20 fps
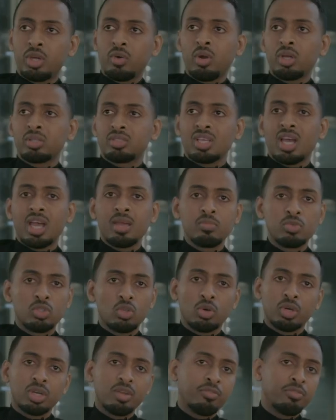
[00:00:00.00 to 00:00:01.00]
There are times
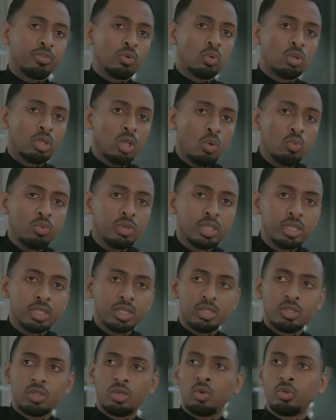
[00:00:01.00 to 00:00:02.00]
you're gonna feel
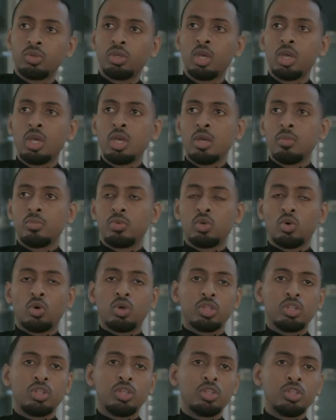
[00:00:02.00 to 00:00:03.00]
lonely, you know,
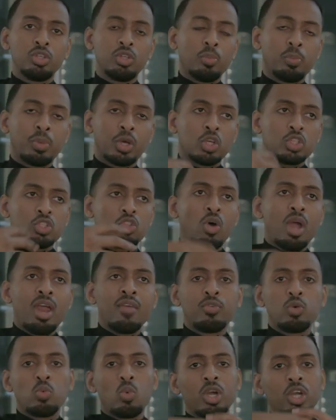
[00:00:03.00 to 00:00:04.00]
you know, because not
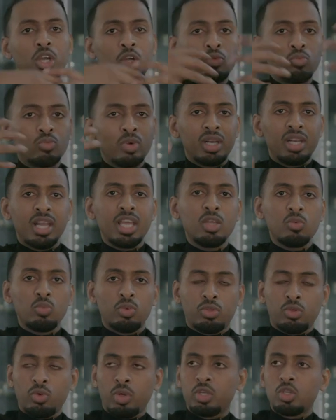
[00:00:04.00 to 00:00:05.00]
everyone can relate
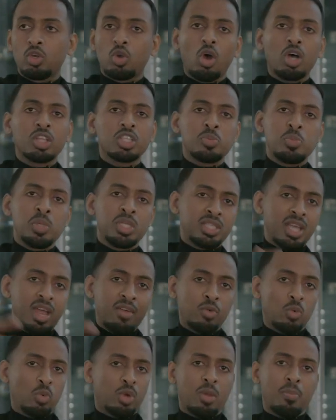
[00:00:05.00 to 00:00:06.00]
with you, and you can't speak to
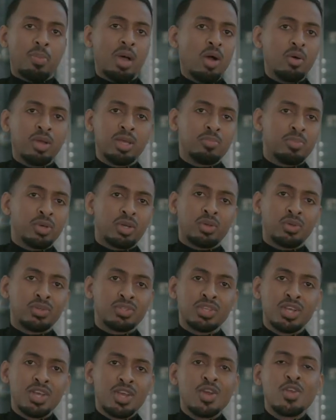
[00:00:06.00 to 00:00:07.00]
everyone about it
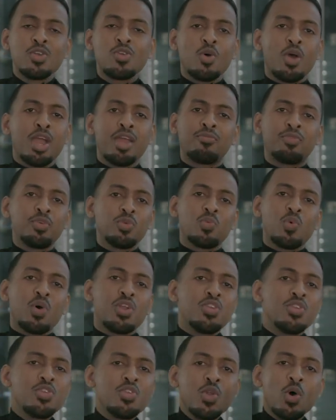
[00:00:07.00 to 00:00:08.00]
because not
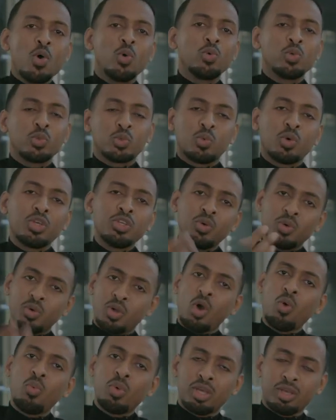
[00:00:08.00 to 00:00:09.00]
everyone knows what you're
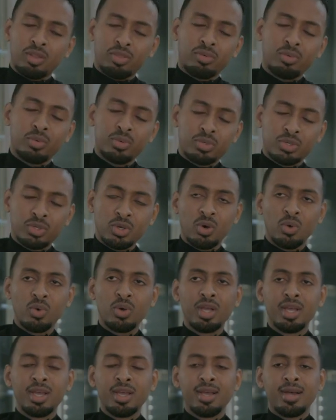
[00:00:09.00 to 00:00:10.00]
going through.
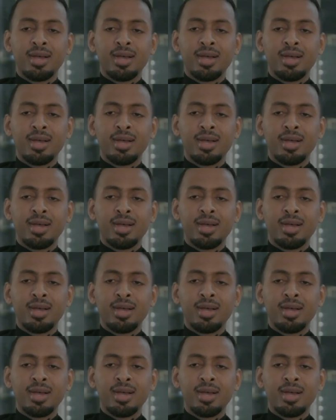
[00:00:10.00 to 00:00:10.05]
So